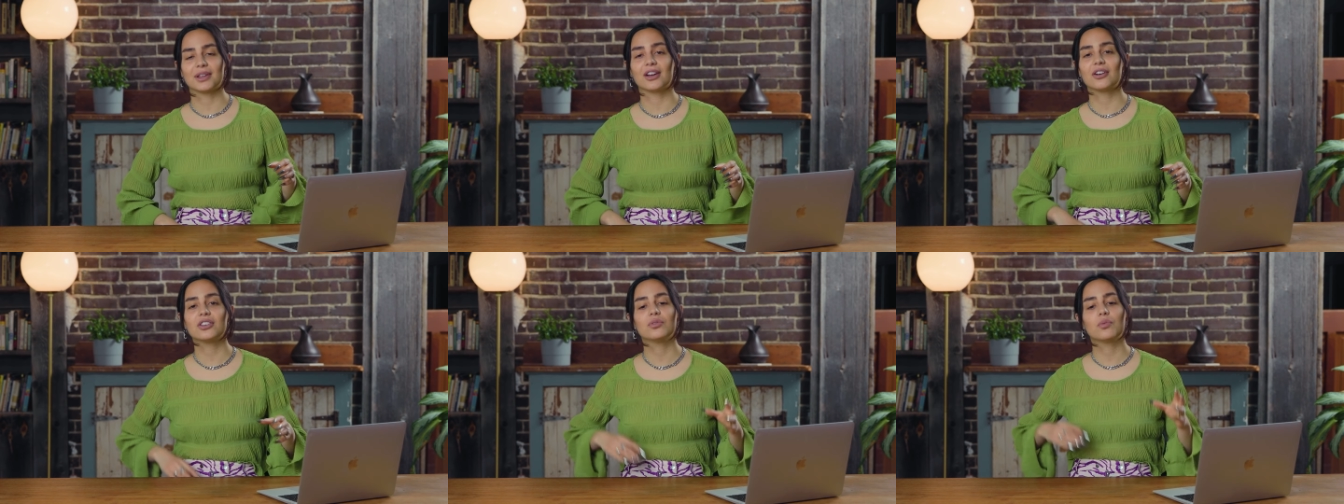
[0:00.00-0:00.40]

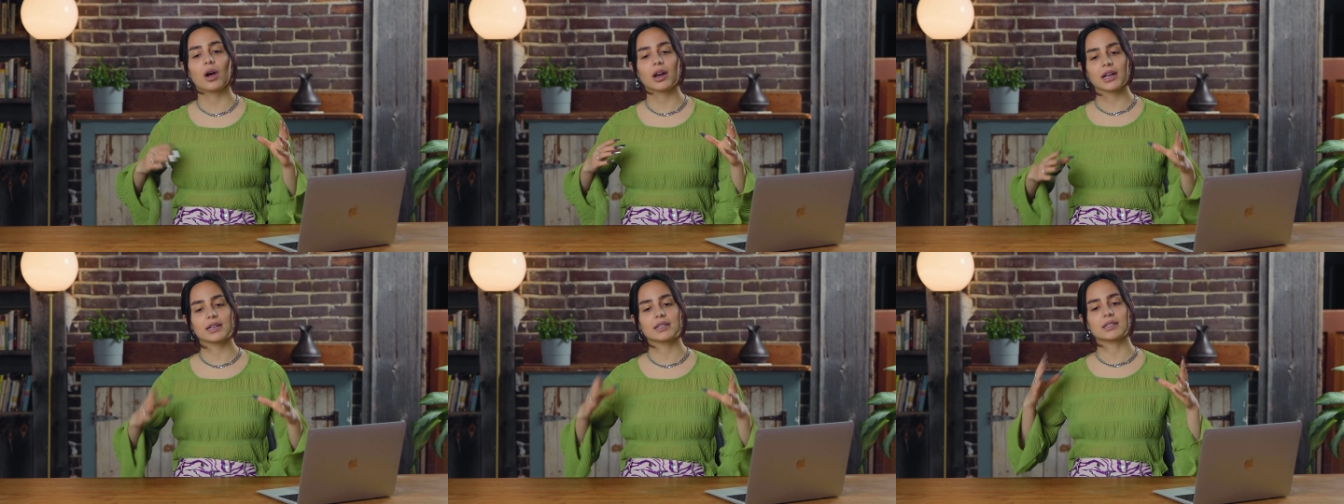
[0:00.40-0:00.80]
You know, you
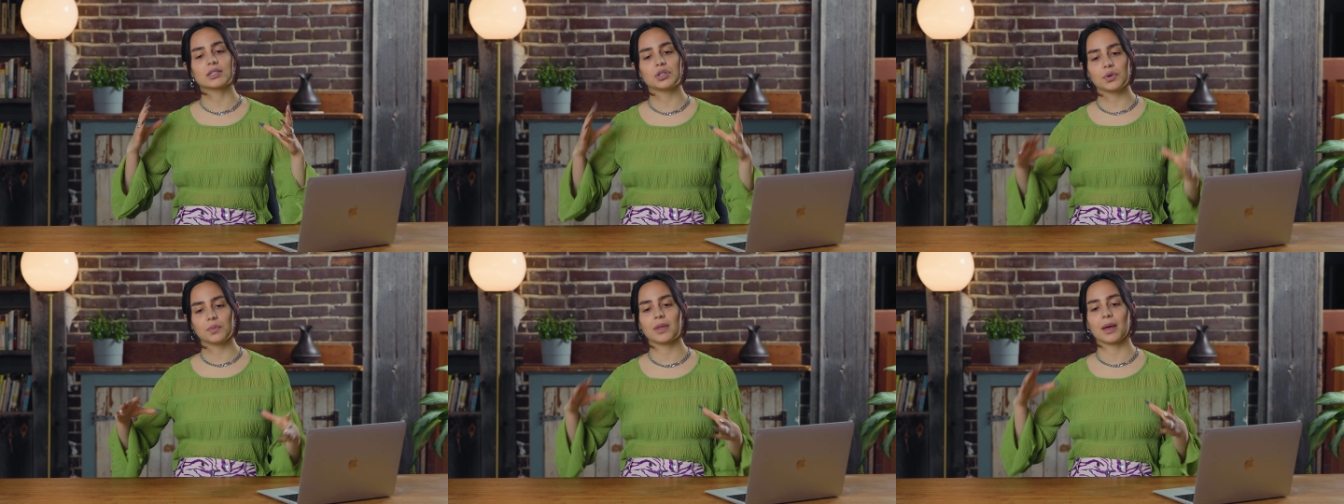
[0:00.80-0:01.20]
want to
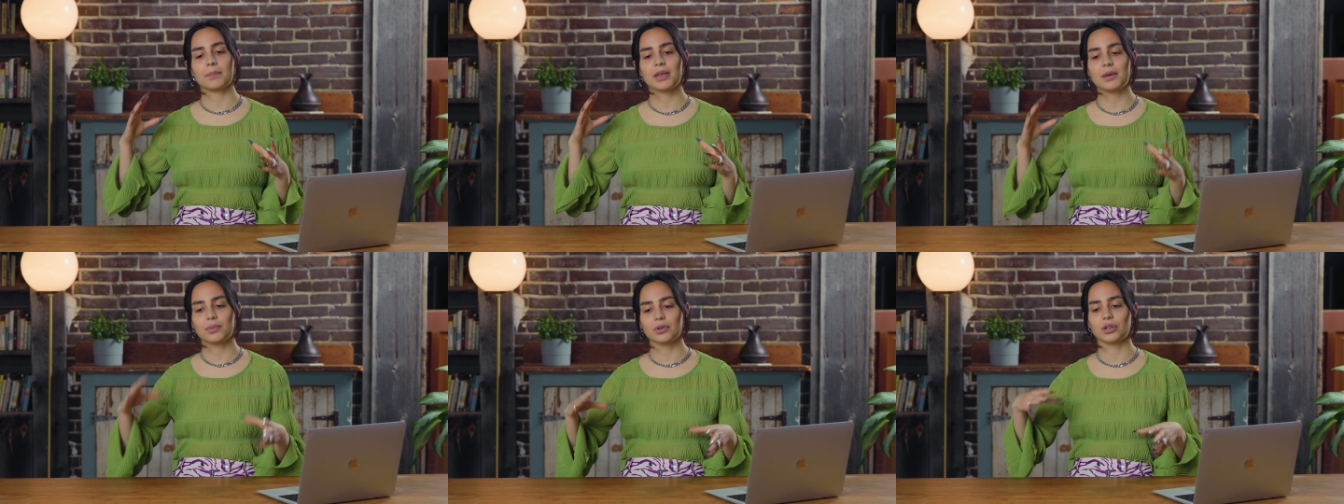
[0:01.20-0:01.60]
assume
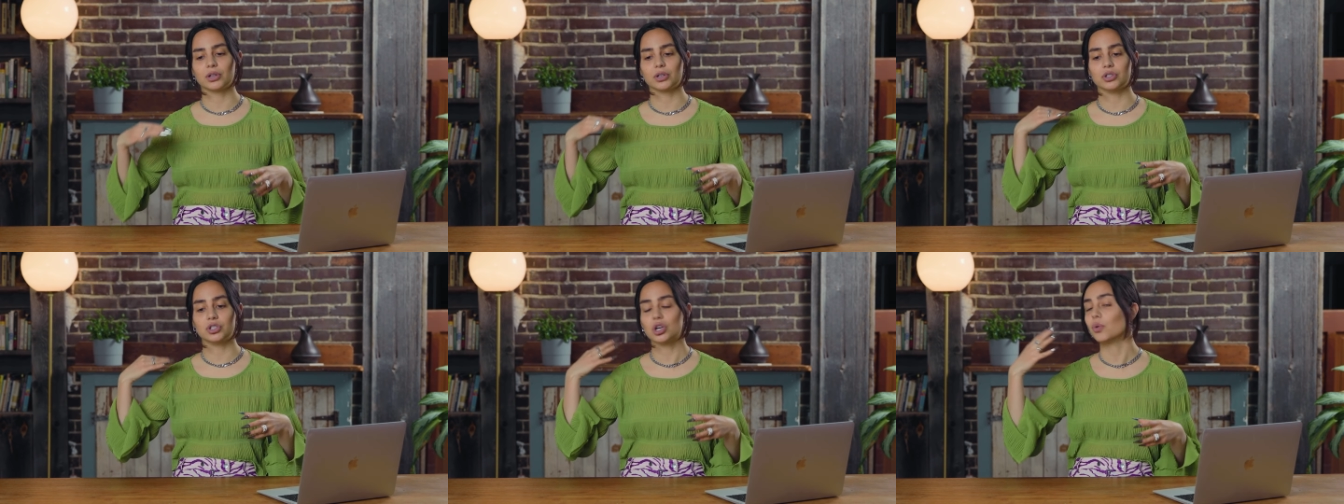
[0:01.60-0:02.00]
that
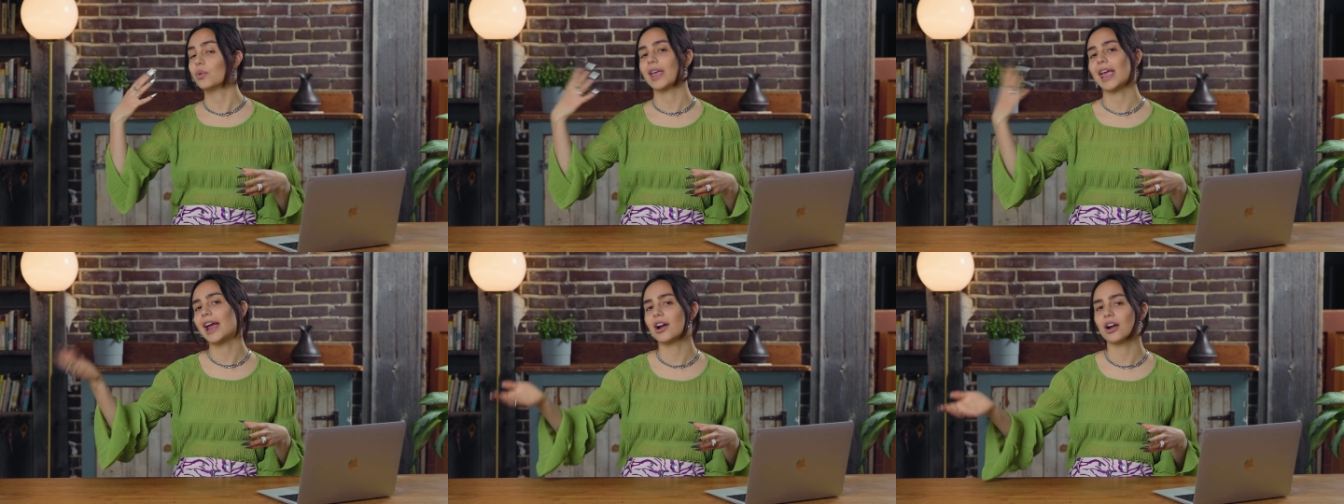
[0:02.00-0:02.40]
people
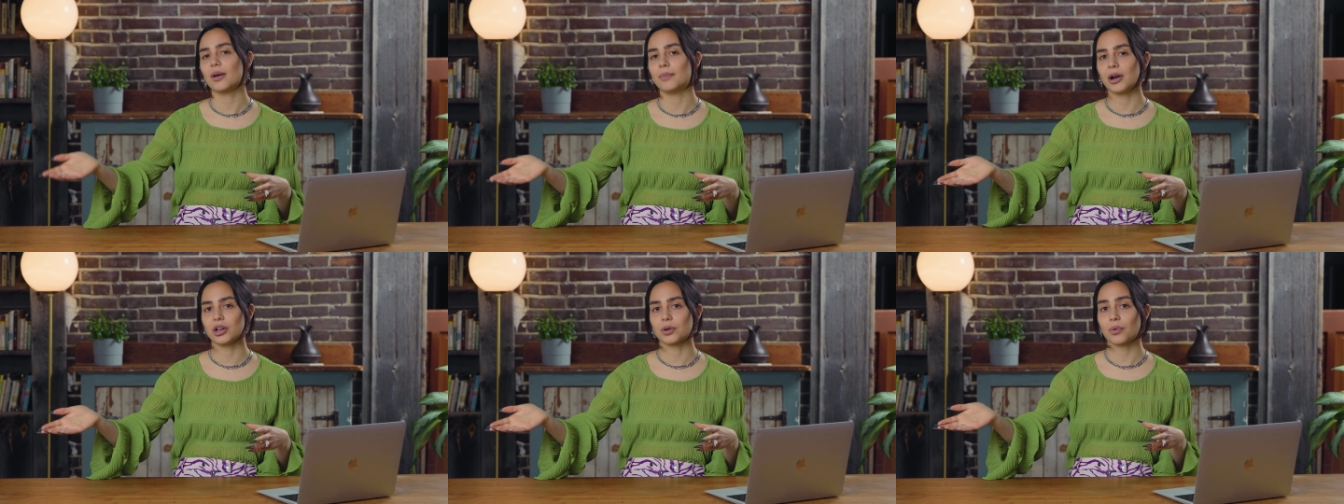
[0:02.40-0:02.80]
don't care
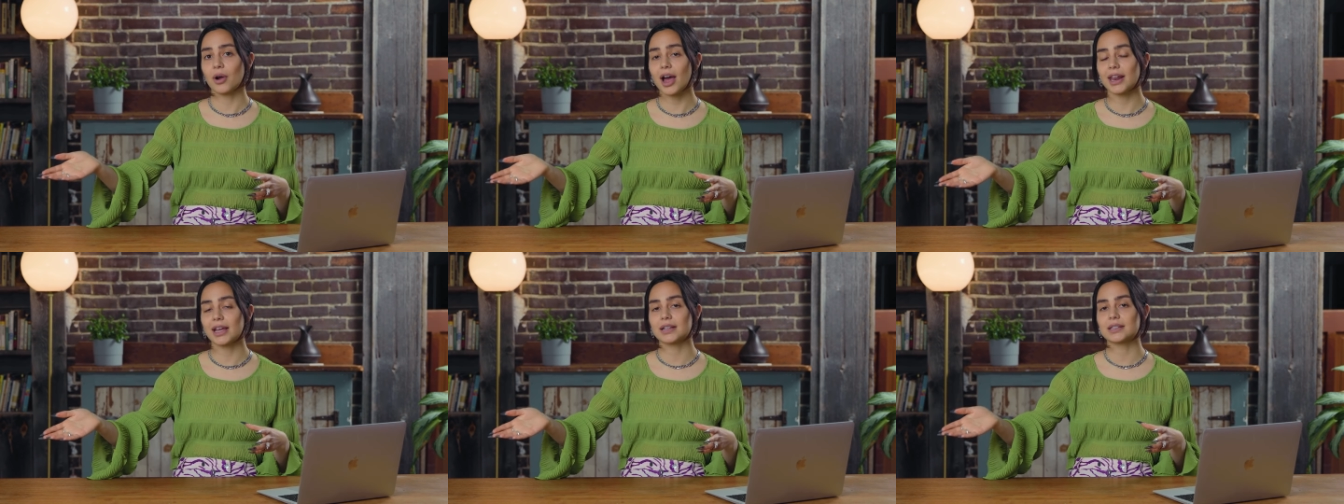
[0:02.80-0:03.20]
about your
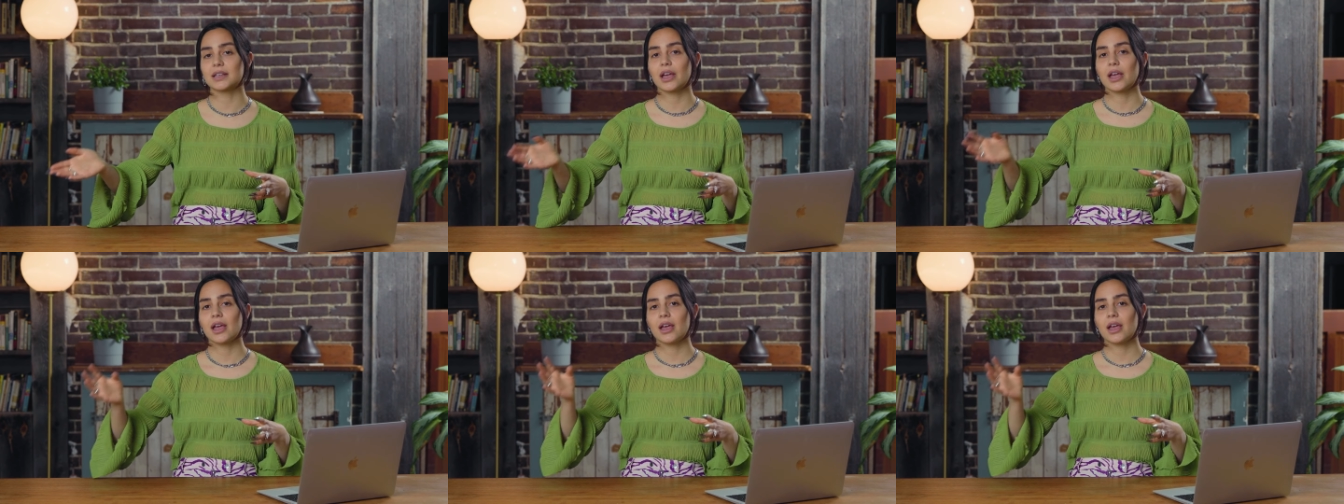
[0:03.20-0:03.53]
products,